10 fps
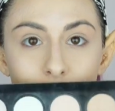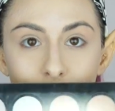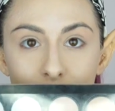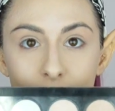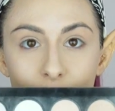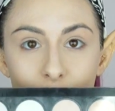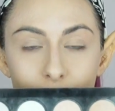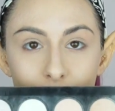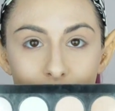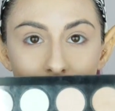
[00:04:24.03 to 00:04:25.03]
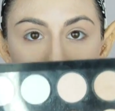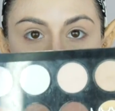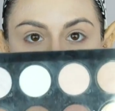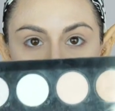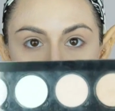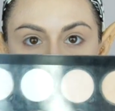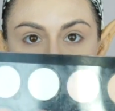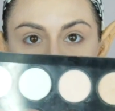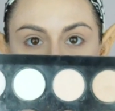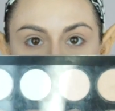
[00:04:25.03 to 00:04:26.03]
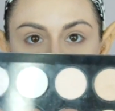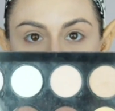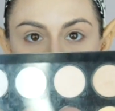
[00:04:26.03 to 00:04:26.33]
Now I am taking my